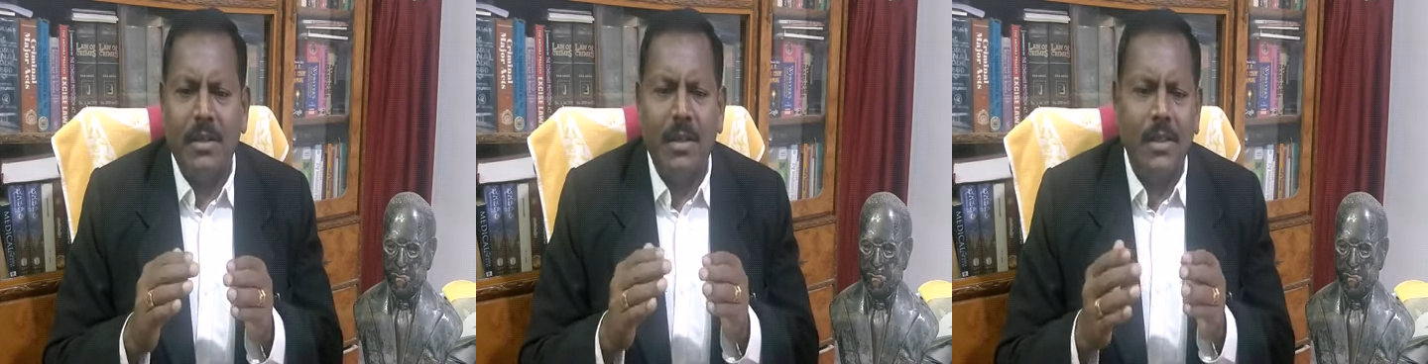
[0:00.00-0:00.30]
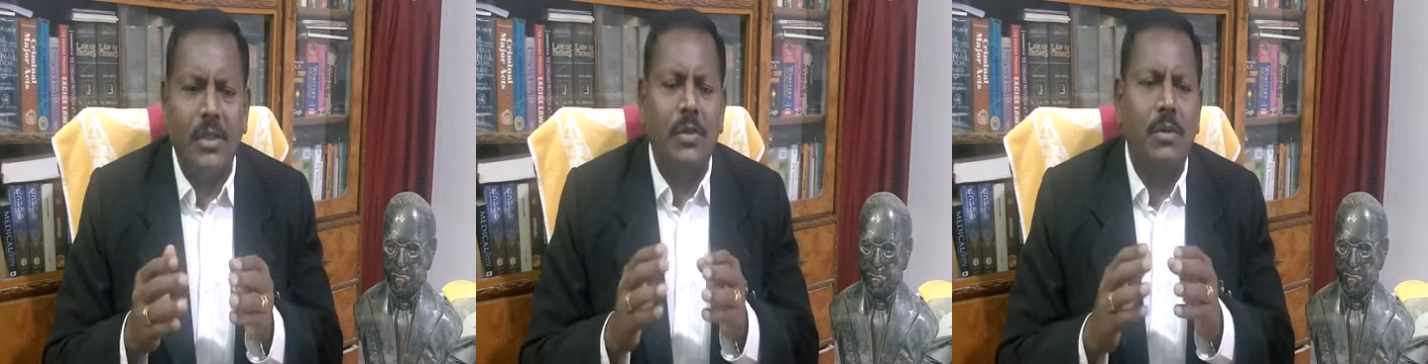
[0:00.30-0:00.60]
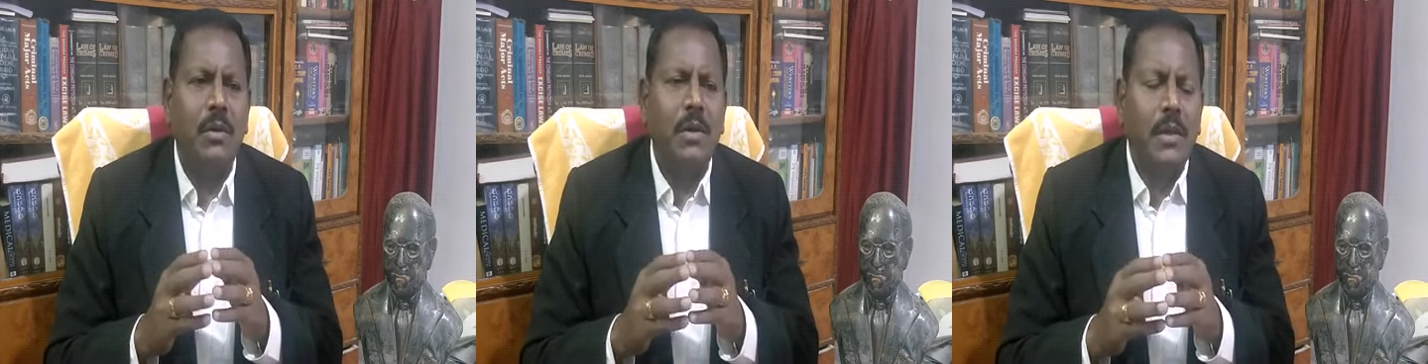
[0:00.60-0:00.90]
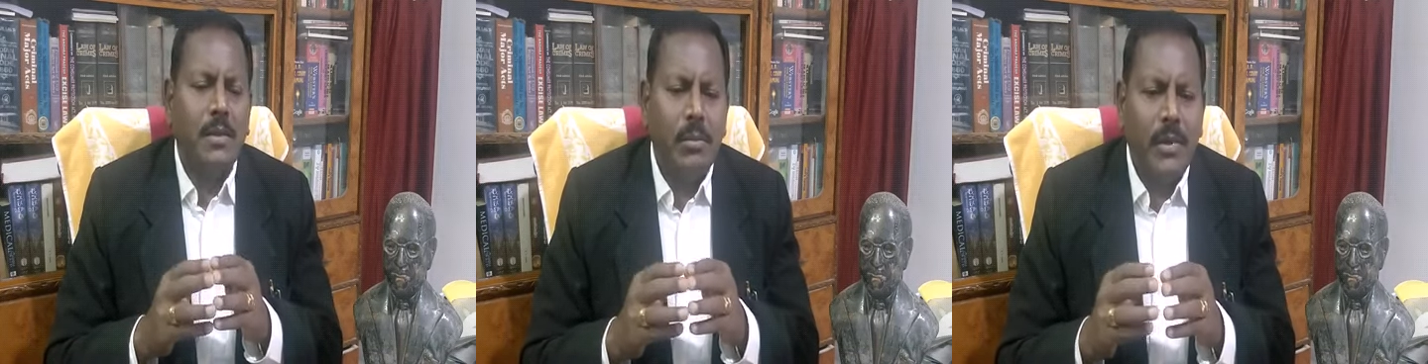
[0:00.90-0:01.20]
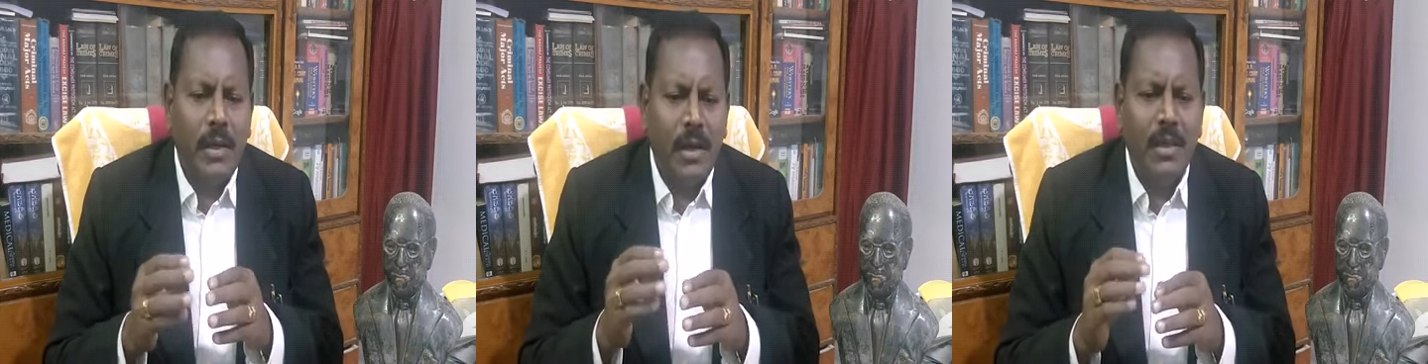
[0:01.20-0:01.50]
the issue
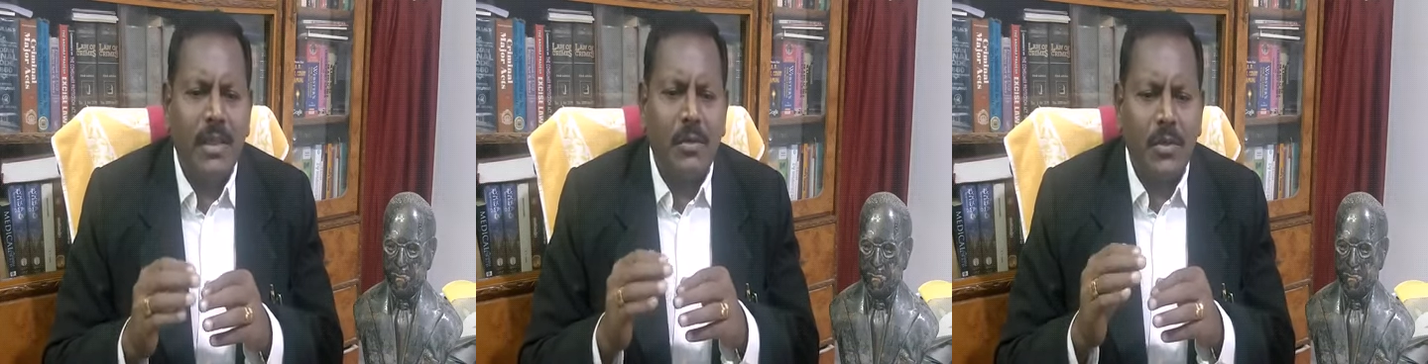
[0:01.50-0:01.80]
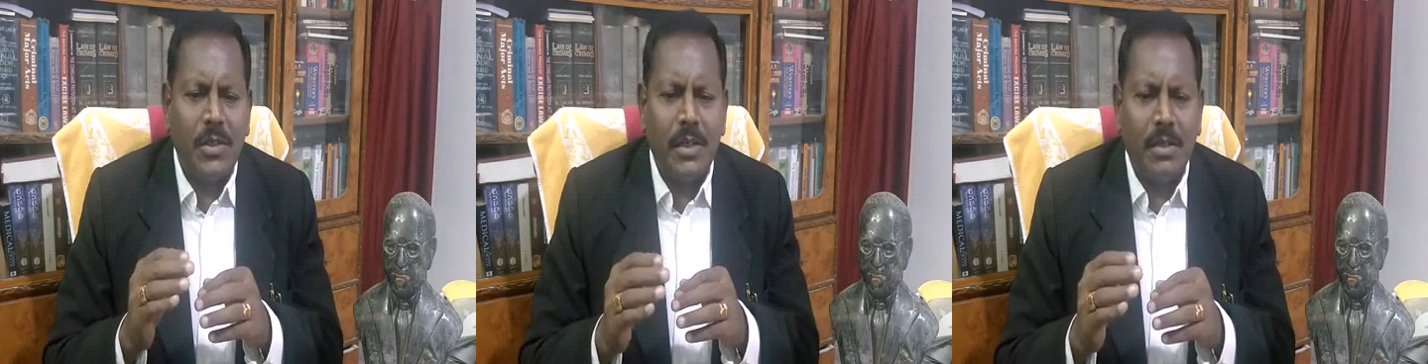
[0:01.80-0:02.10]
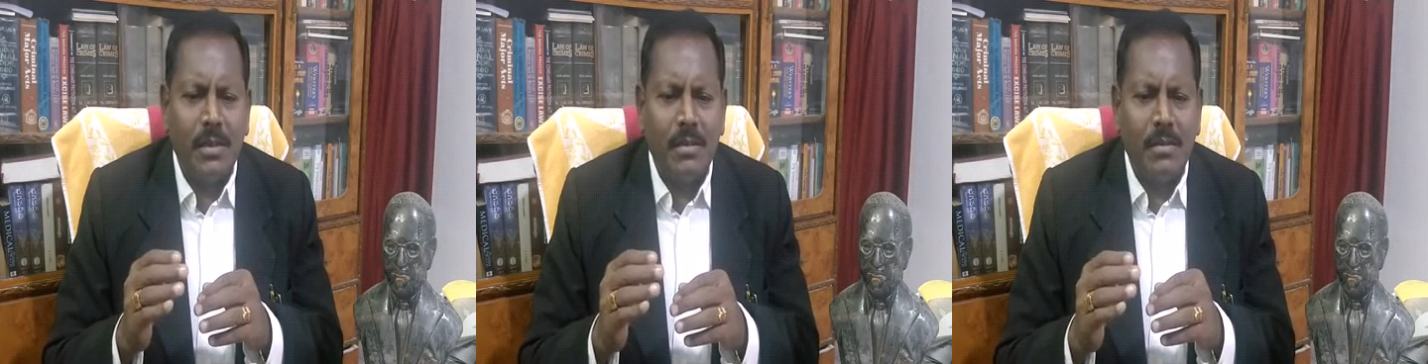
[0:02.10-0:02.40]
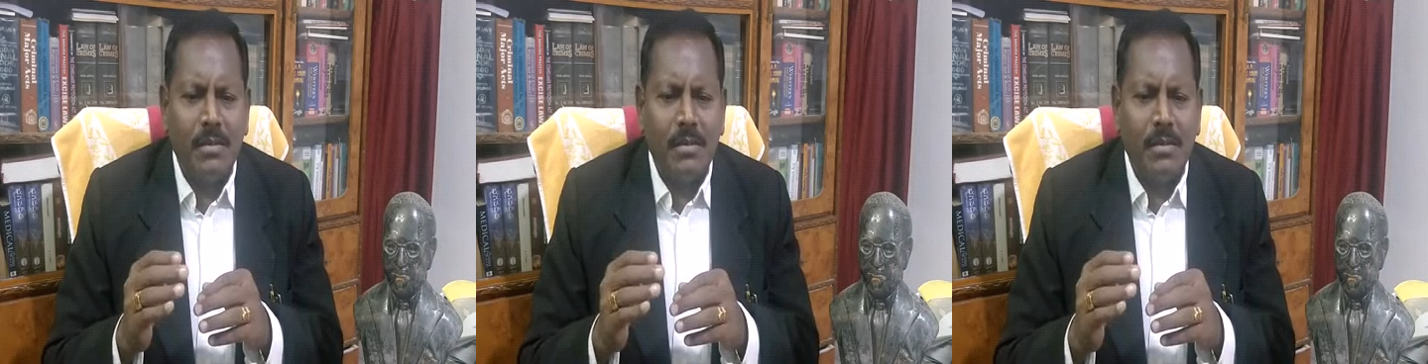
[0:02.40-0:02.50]
beyond the question